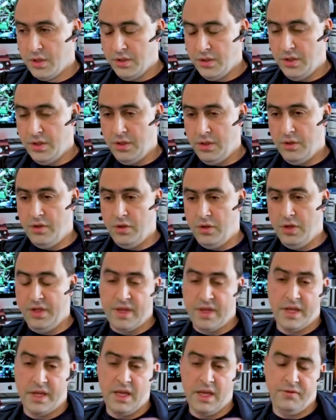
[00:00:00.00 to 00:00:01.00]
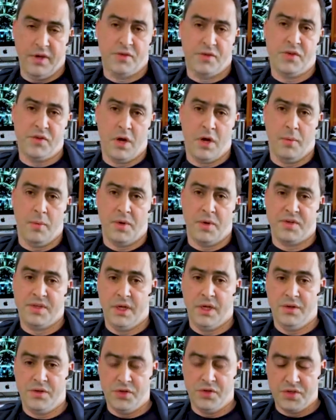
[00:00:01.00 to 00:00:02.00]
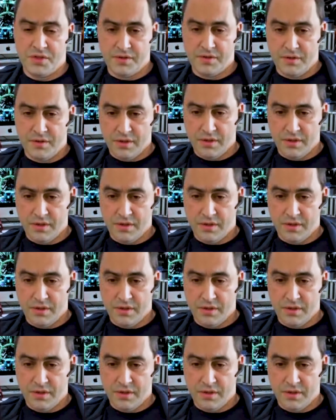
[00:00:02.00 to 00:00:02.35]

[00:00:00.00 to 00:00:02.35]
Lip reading: they give you extra time on scene to just